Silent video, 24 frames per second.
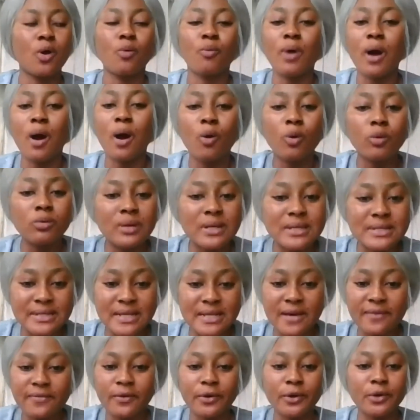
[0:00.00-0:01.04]
We're always
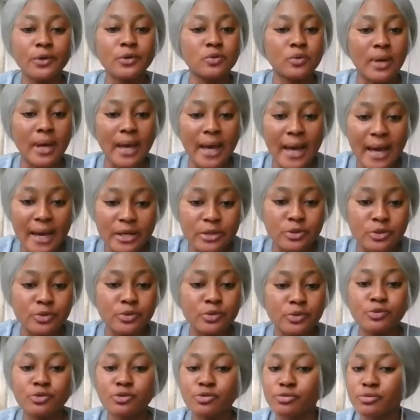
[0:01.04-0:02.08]
there for you to guide
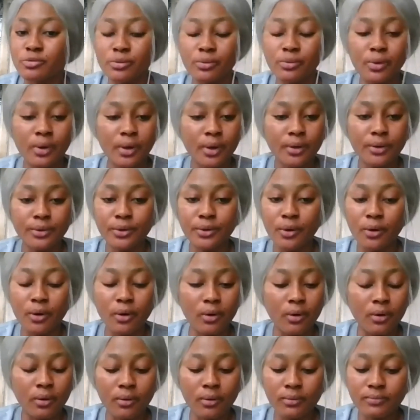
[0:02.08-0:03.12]
you through
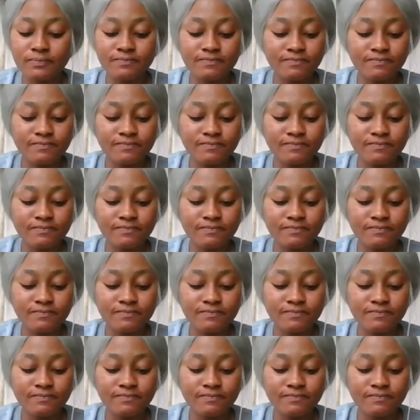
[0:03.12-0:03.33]
your